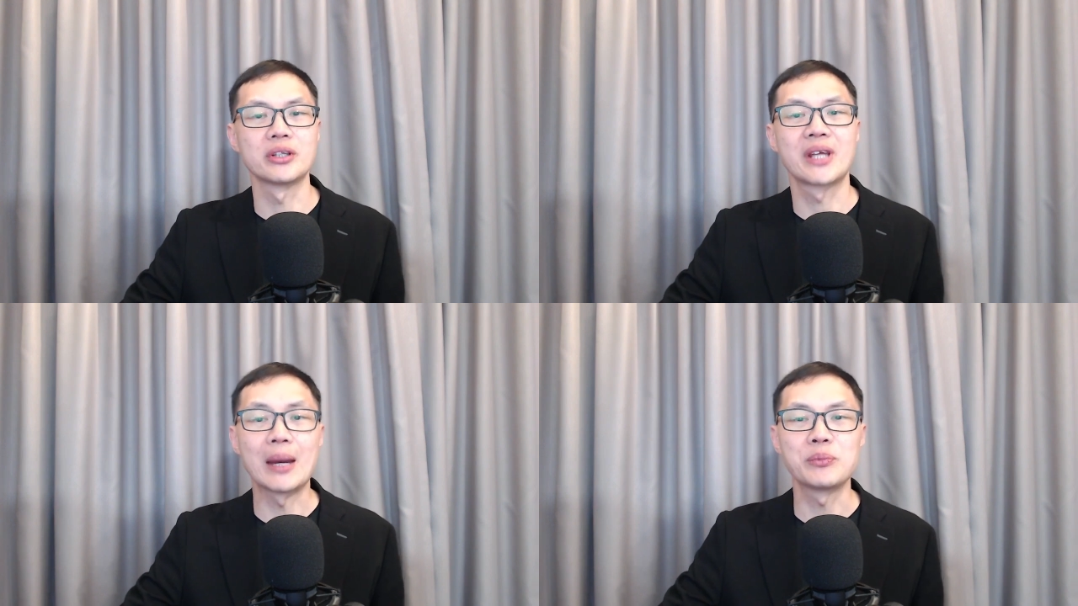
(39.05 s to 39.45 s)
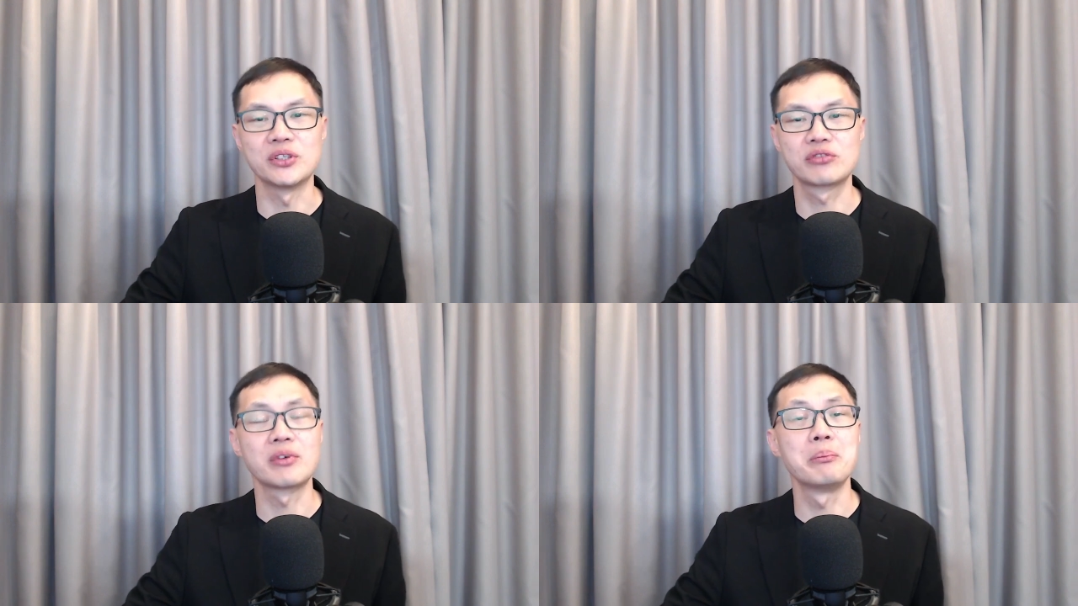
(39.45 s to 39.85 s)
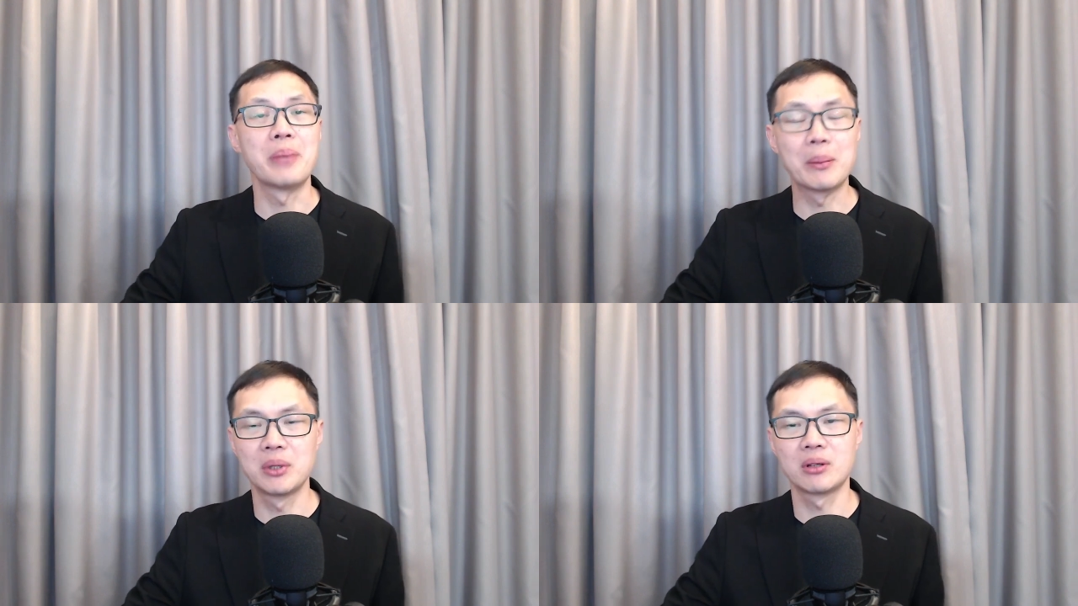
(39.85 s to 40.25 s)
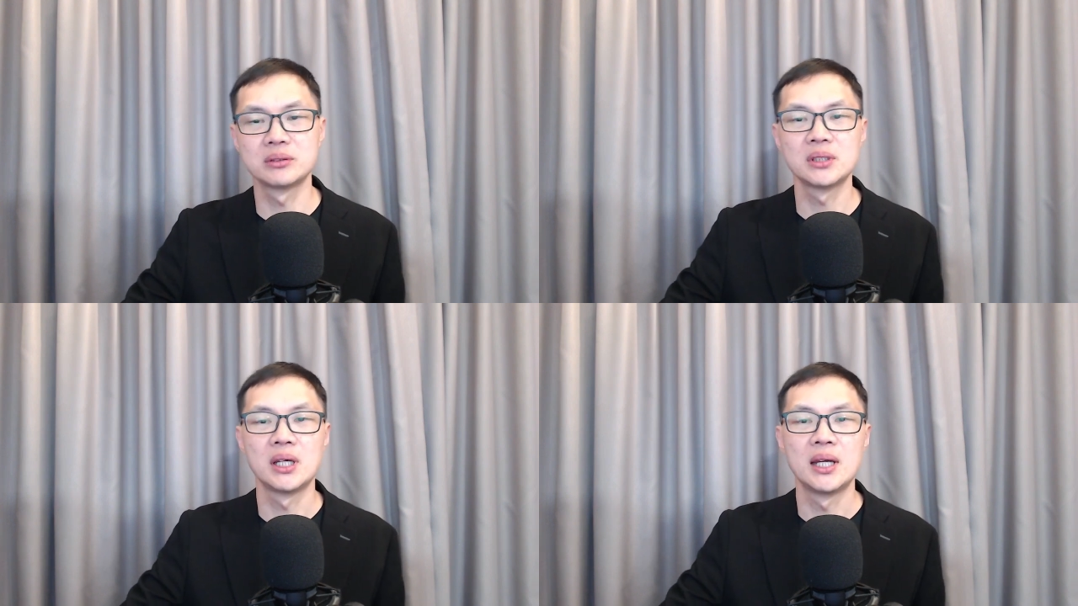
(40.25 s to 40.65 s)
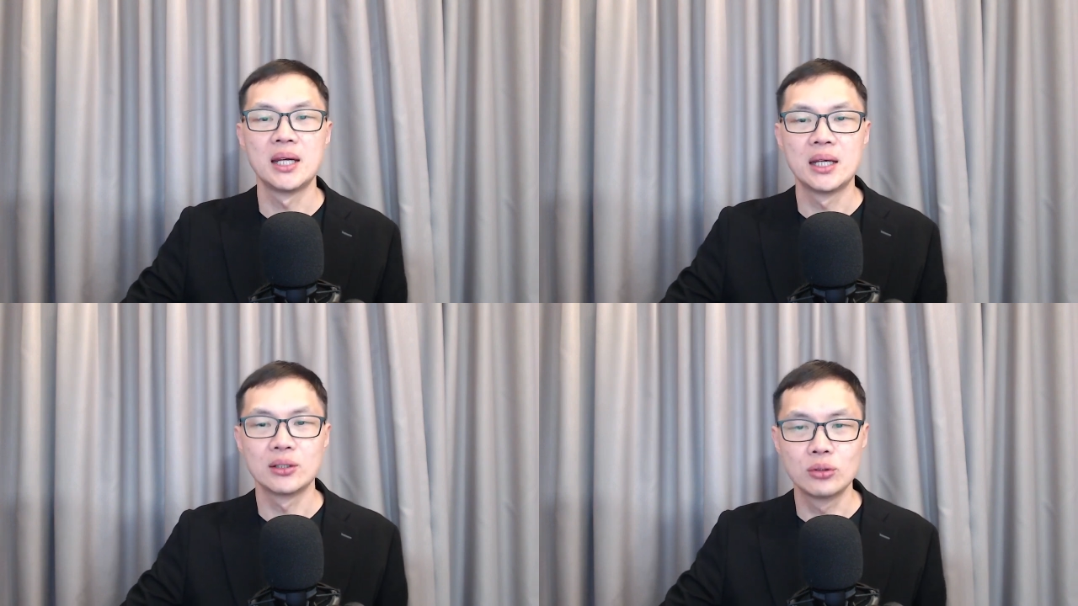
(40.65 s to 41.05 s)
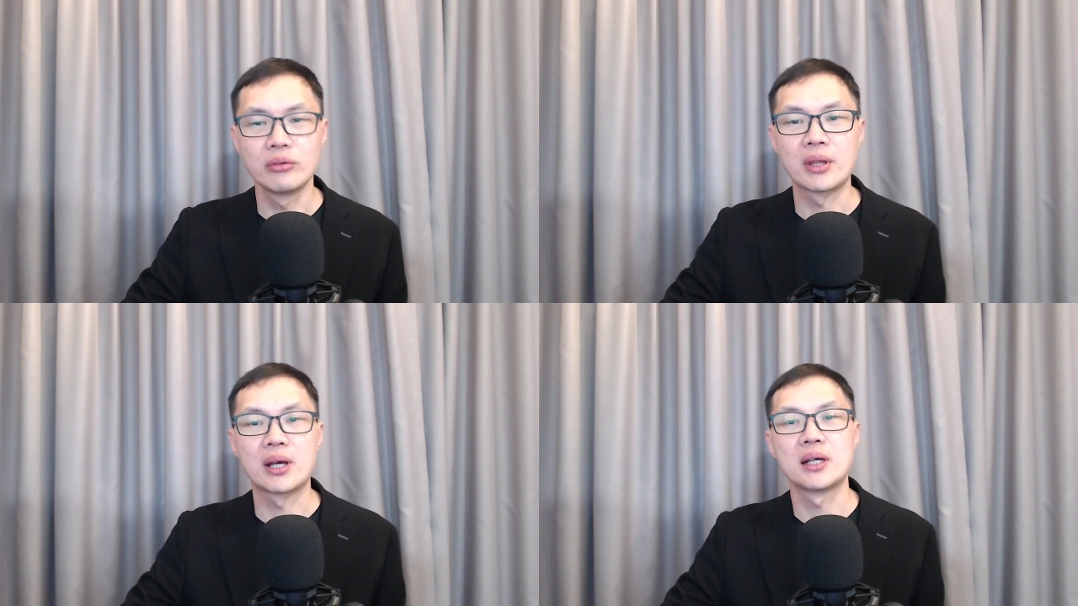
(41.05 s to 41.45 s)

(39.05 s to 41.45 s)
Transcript: captives from Babylon, Cutha,